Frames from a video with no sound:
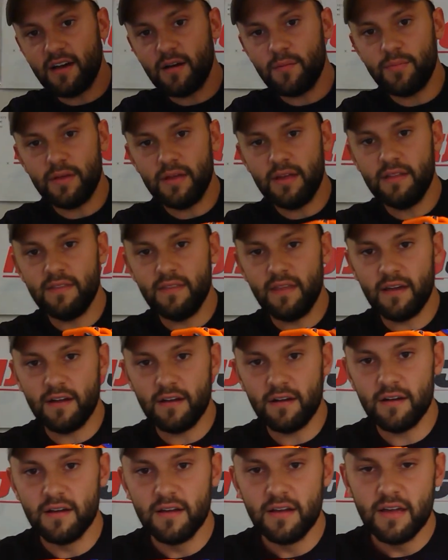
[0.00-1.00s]
up in
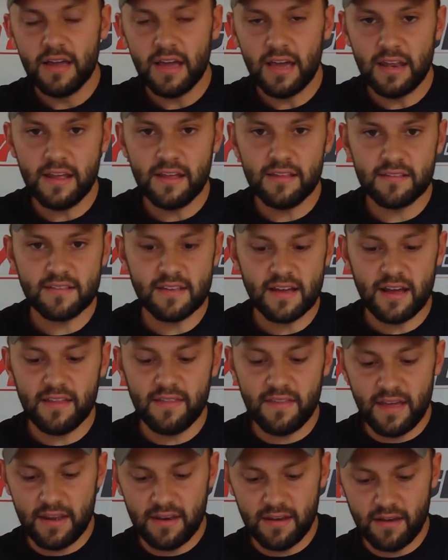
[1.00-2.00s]
there and inside
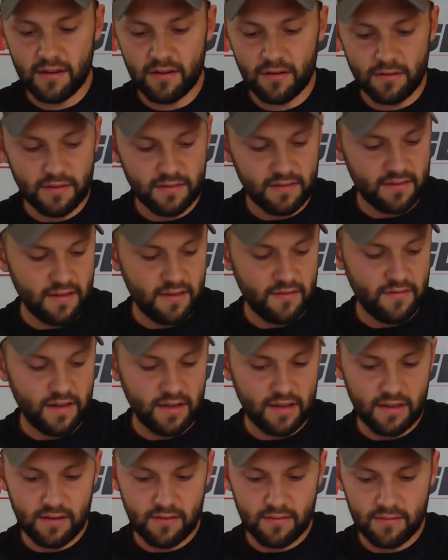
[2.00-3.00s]
that knuckle. Let's see if I
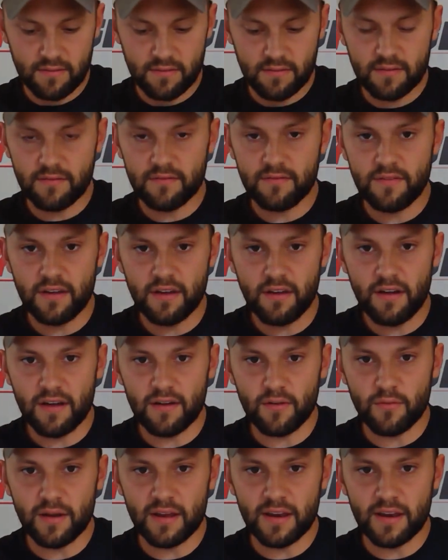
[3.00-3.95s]
can figure out a way